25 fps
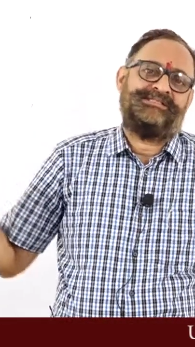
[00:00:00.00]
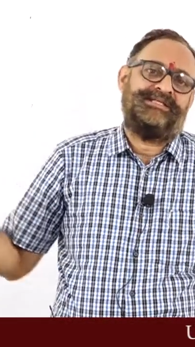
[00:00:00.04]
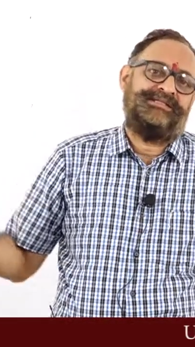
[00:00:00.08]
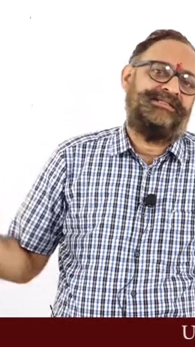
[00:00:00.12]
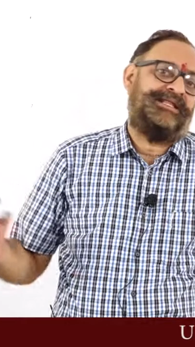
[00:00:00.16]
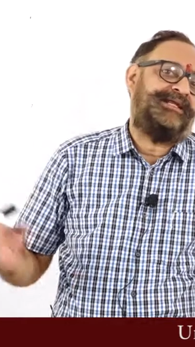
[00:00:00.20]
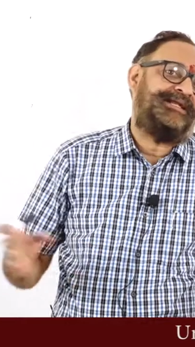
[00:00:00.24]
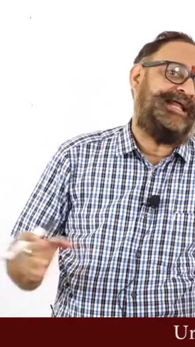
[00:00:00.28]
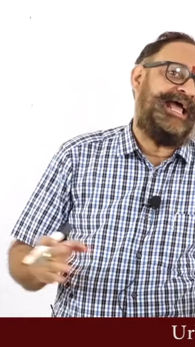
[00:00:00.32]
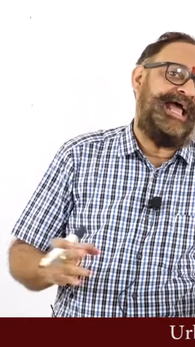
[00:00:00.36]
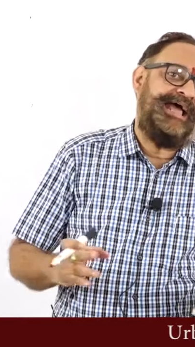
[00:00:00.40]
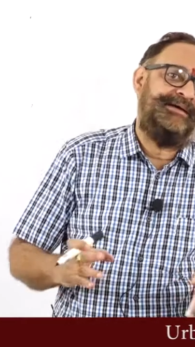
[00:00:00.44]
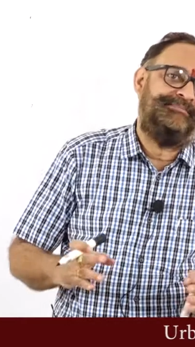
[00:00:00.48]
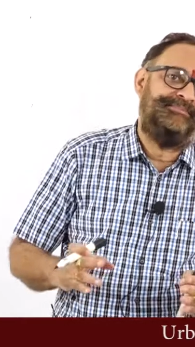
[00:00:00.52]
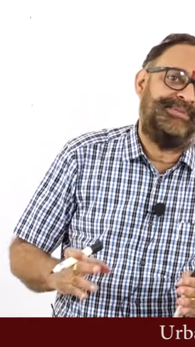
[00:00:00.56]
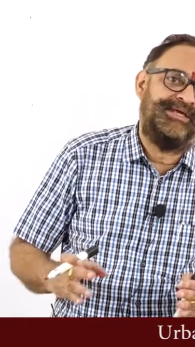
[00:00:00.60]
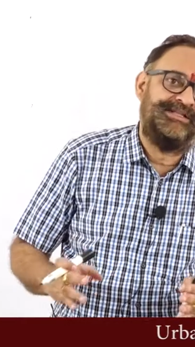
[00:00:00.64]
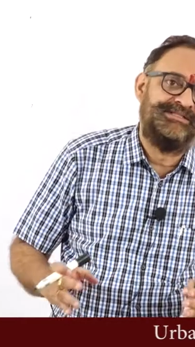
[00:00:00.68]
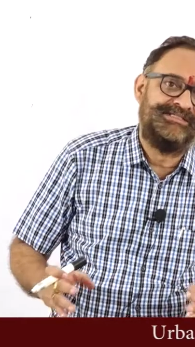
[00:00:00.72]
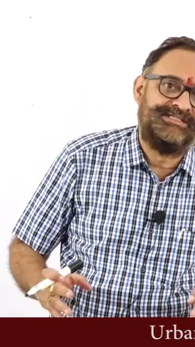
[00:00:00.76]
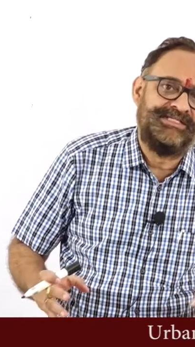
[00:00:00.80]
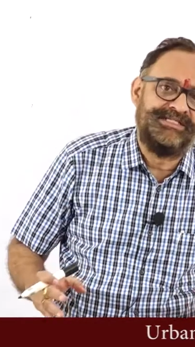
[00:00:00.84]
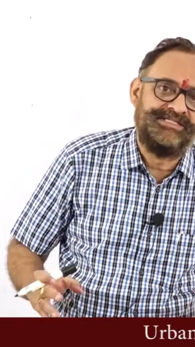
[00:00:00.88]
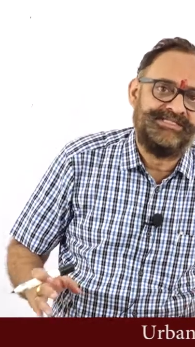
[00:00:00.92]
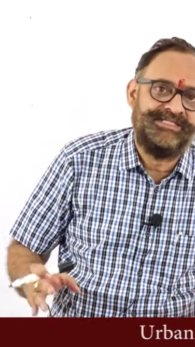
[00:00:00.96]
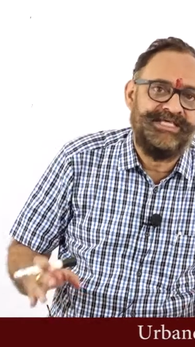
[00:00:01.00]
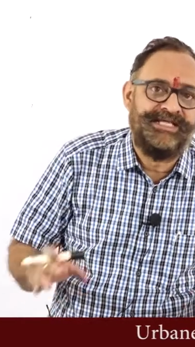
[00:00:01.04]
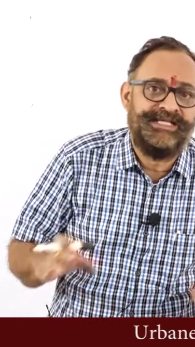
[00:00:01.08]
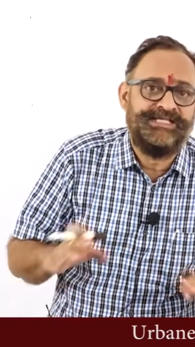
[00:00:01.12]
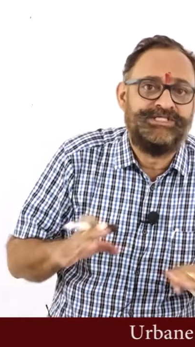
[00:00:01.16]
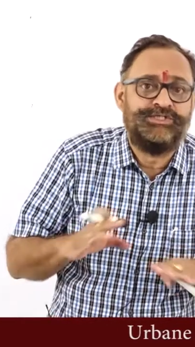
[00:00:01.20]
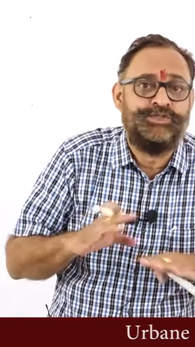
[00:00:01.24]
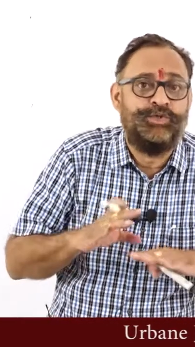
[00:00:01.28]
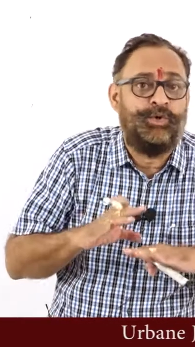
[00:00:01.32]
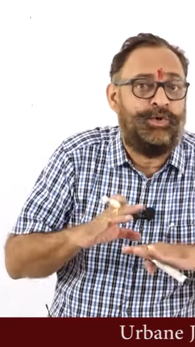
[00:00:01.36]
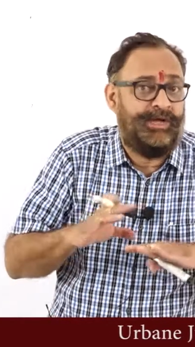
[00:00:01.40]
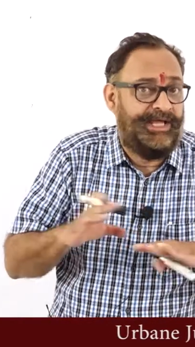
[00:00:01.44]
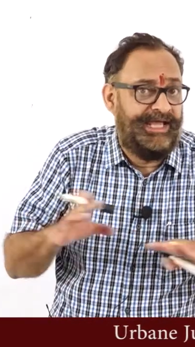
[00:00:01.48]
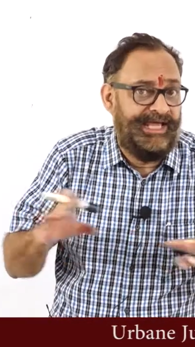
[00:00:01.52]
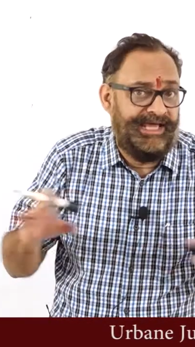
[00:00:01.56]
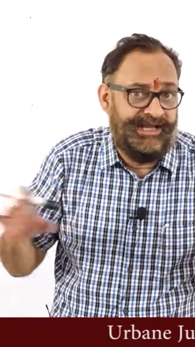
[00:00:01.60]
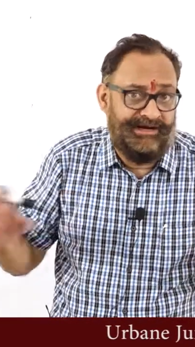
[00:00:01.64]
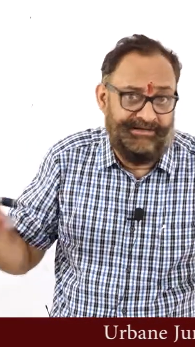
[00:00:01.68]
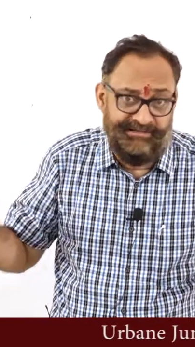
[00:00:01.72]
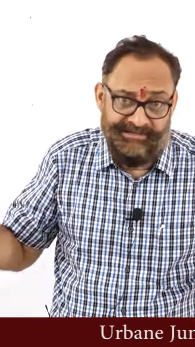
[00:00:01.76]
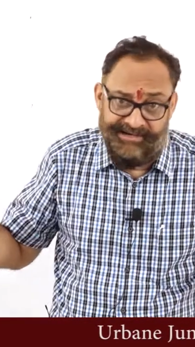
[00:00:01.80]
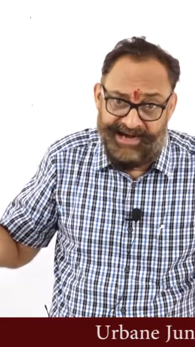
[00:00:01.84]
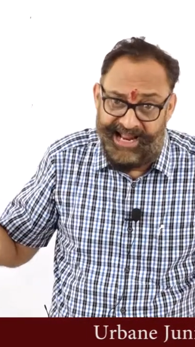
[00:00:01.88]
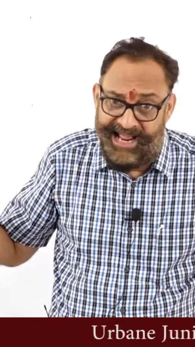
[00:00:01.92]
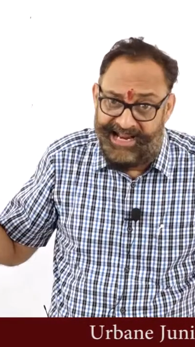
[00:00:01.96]
and that ambience is there is no air
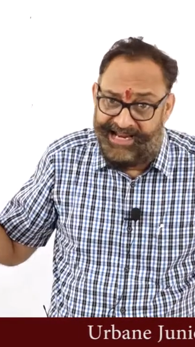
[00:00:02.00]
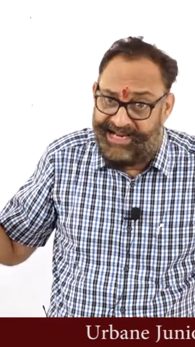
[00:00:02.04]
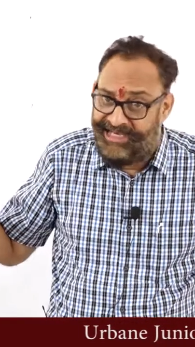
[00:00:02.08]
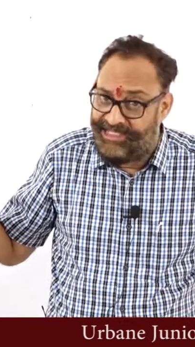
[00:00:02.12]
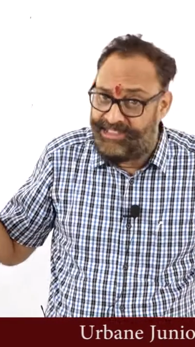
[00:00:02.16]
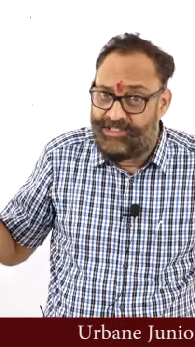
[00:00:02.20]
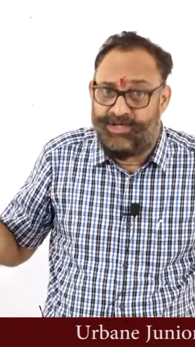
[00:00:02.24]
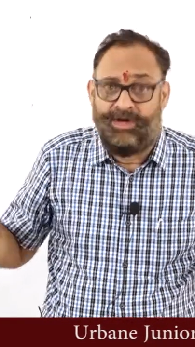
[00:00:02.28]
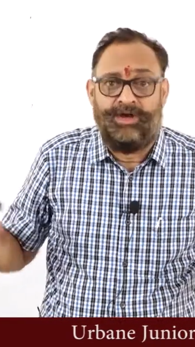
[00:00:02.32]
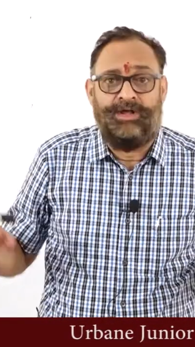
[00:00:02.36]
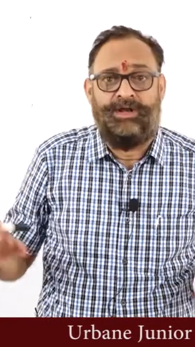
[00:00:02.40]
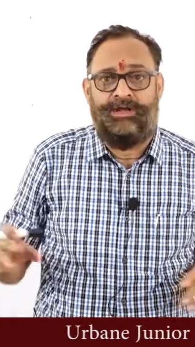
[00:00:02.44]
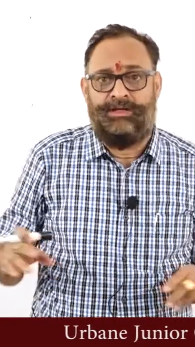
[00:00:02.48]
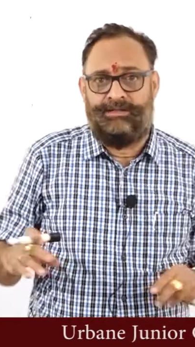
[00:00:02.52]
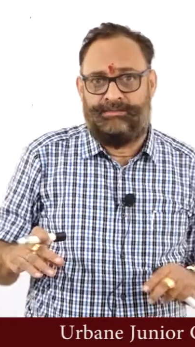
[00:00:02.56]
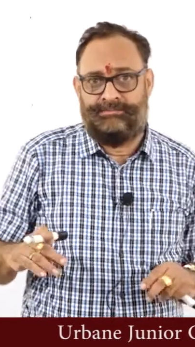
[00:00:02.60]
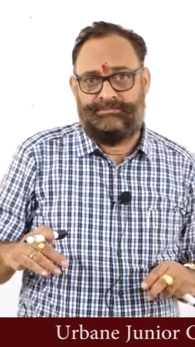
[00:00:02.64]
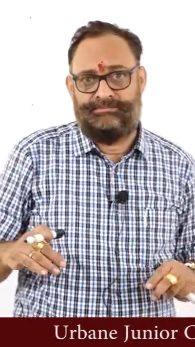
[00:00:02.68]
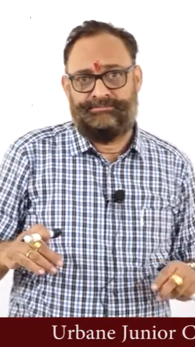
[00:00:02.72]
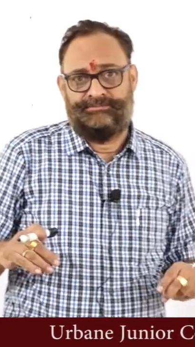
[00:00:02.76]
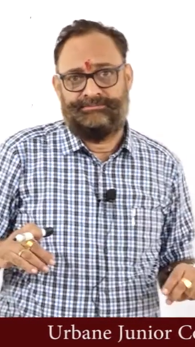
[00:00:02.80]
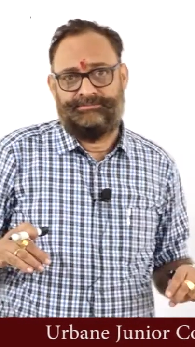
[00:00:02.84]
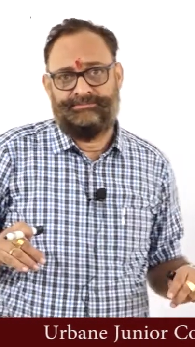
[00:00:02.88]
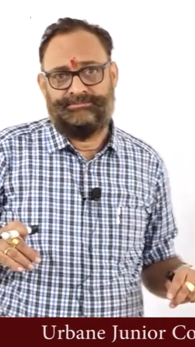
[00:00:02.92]
drag at all.